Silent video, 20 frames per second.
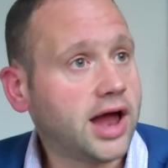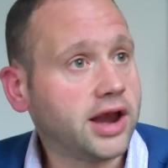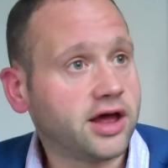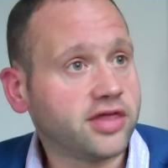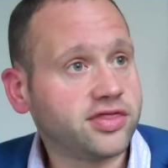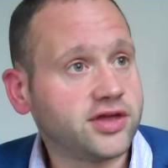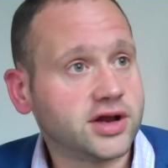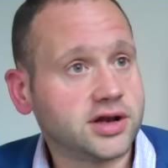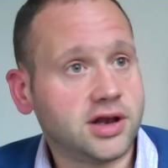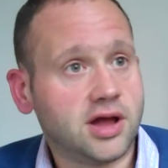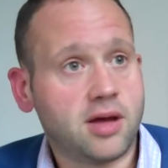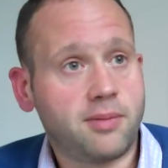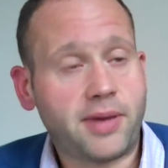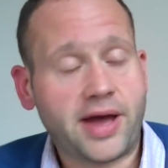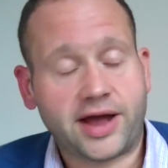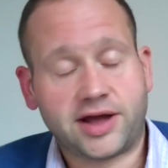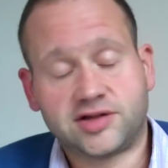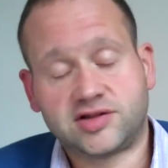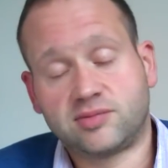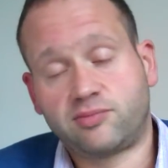And I think
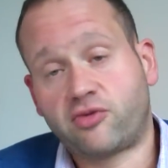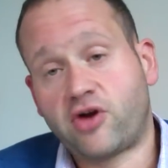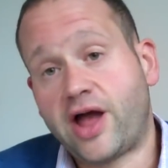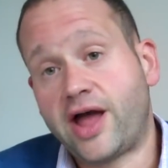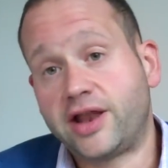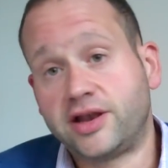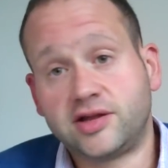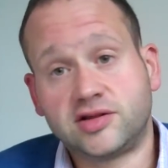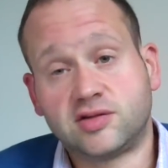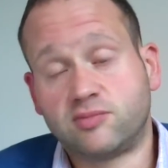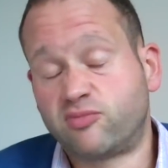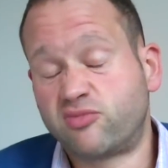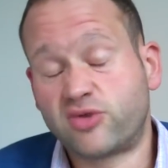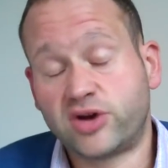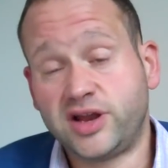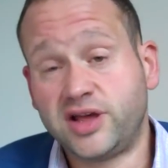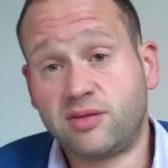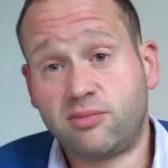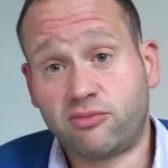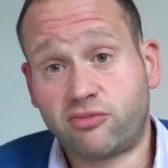Lurpak as a brand is a
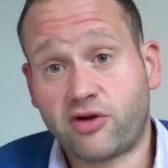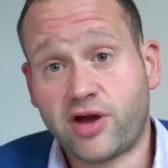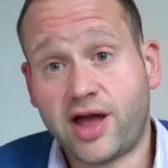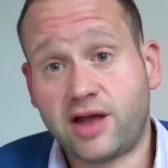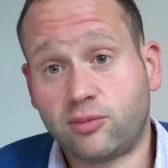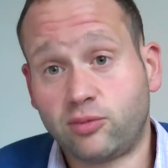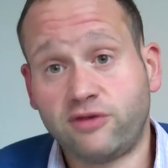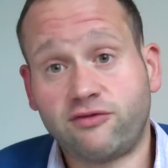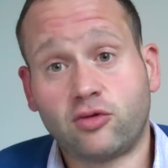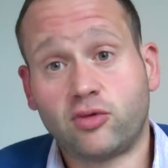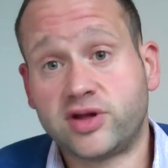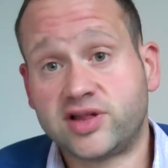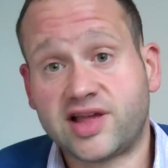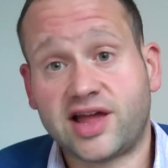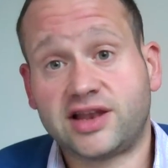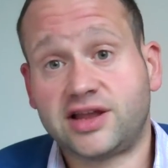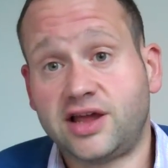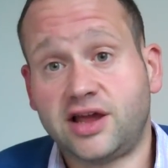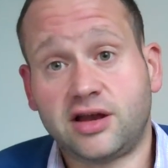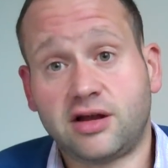brilliant brand. We've
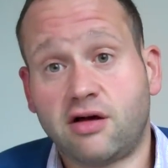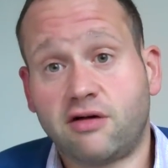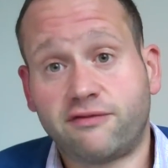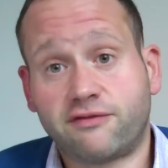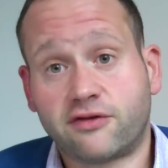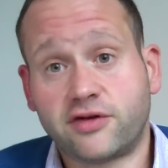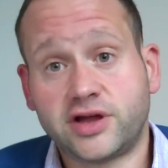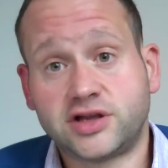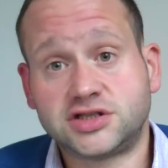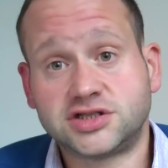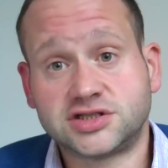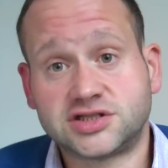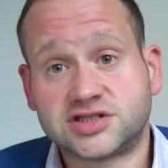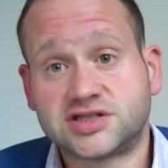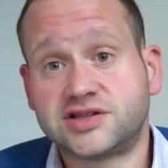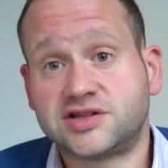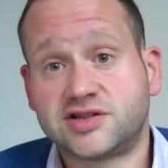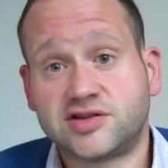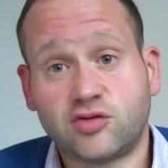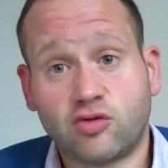always had it in our fridge.
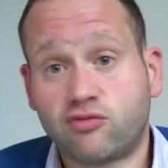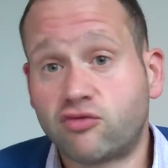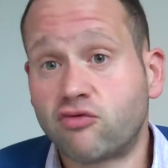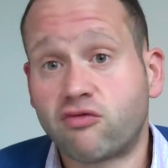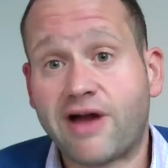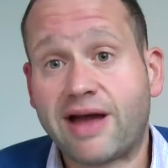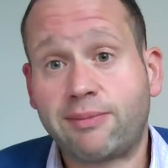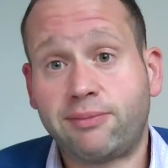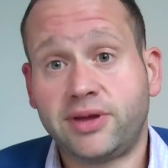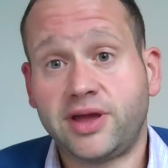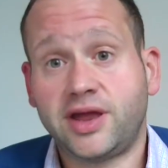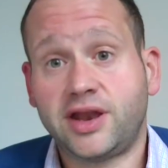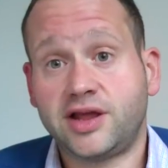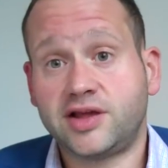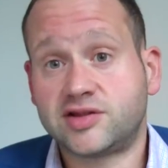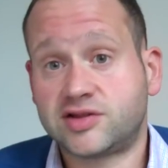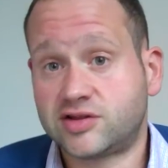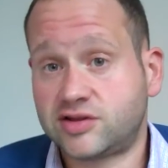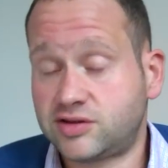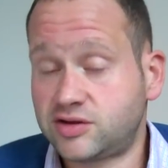It's the silver wrapping.
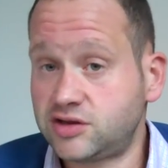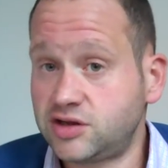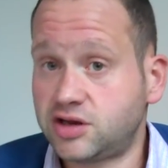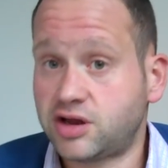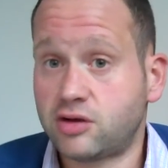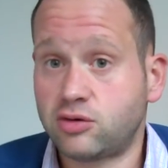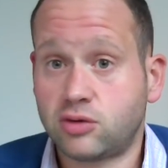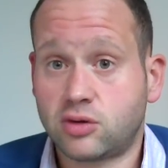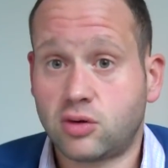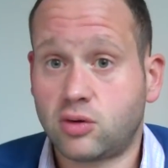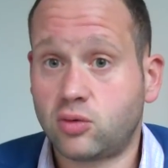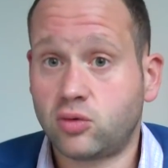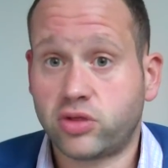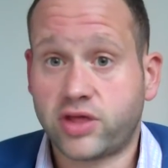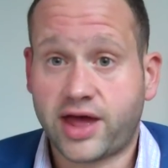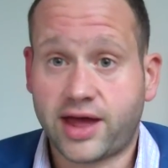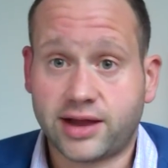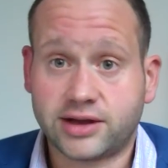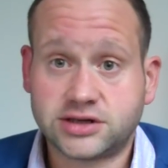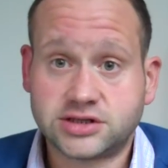It's, you know, got
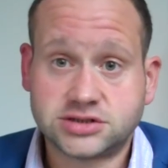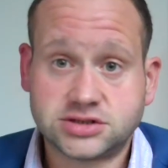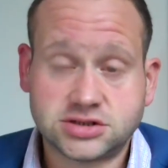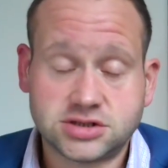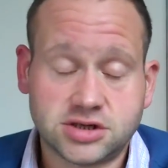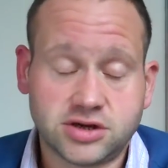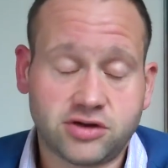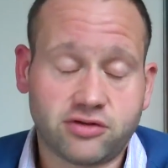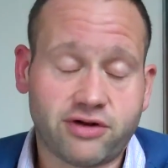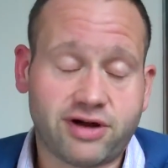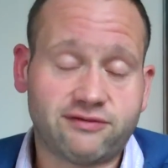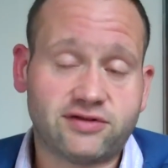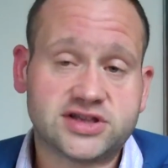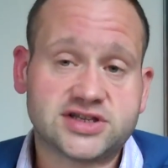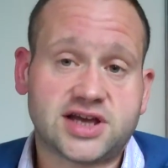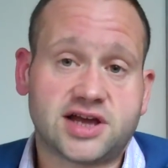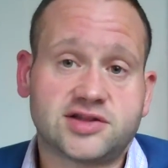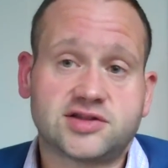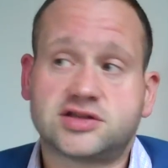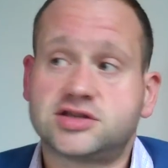all that
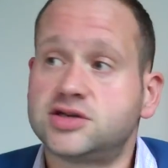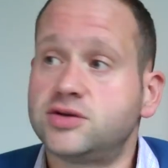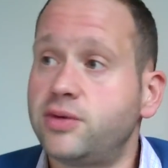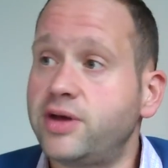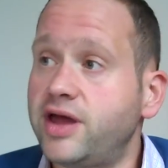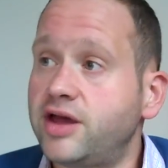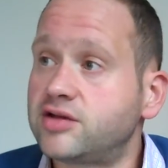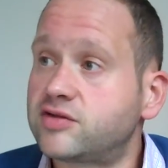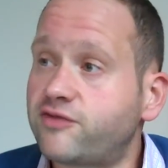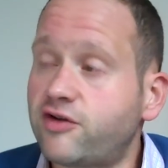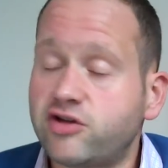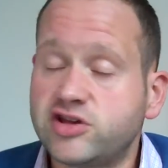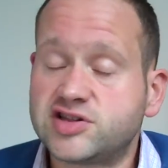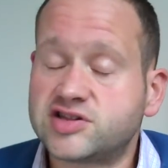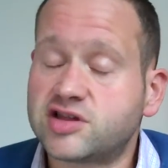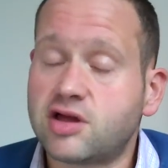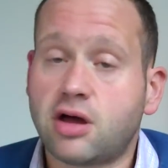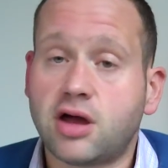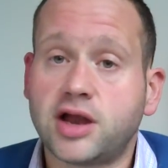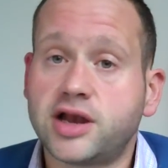gravitas to it. It's very
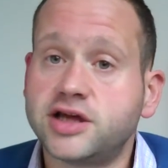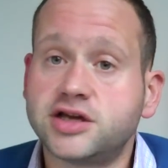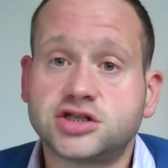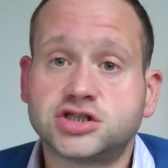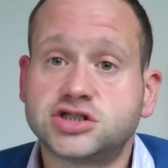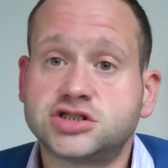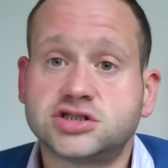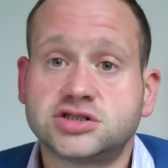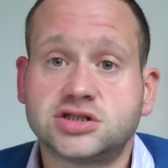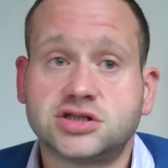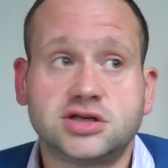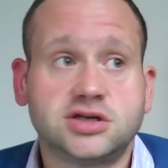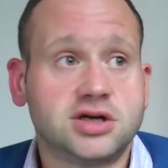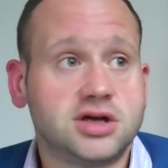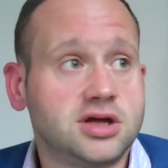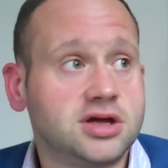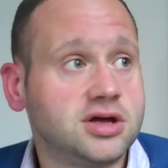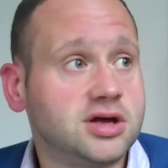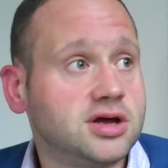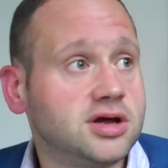stylish.
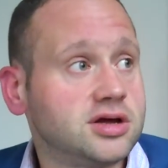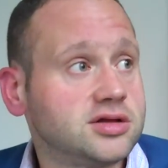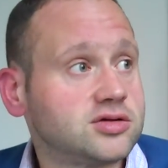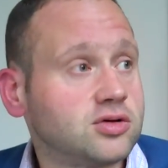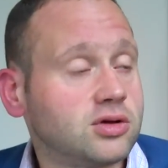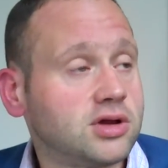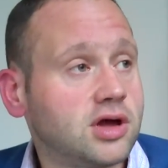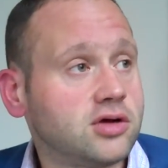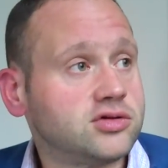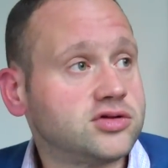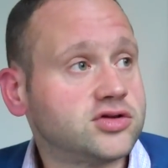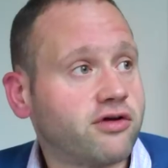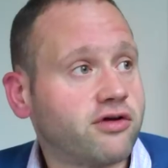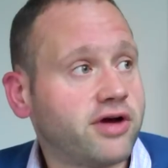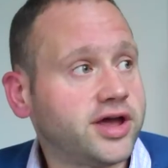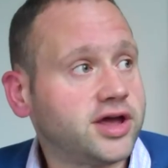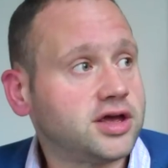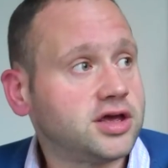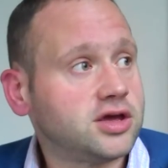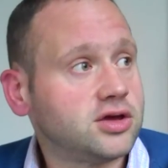It's got of
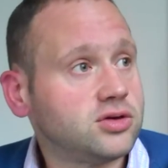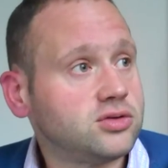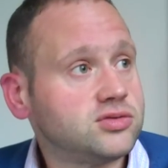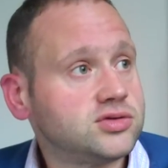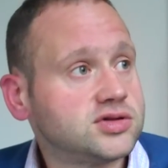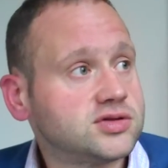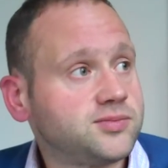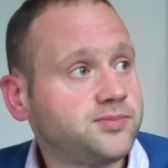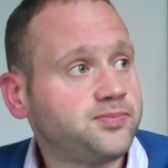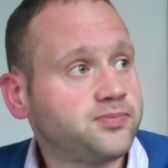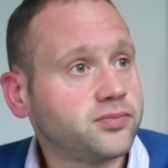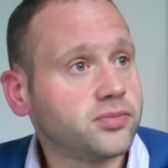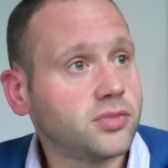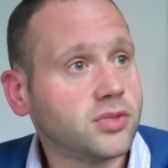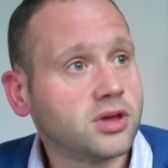great cues.